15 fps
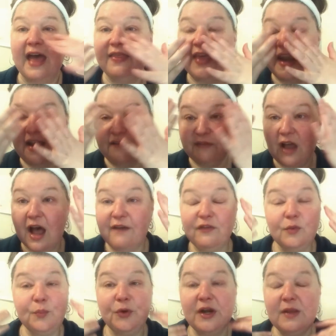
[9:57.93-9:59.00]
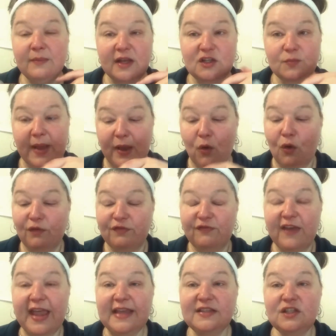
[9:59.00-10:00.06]
And then I've covered pretty much my whole
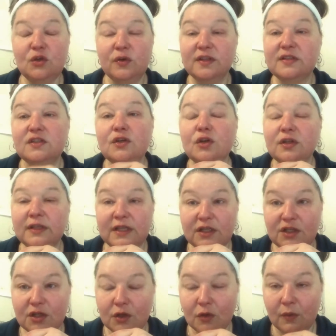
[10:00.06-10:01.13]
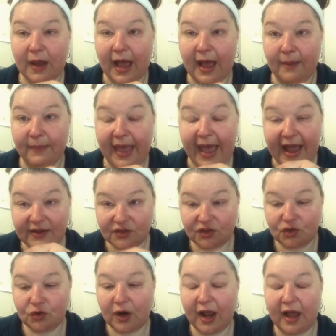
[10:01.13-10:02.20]
face. You could certainly do
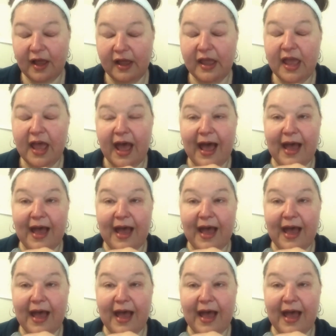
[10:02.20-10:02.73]
extra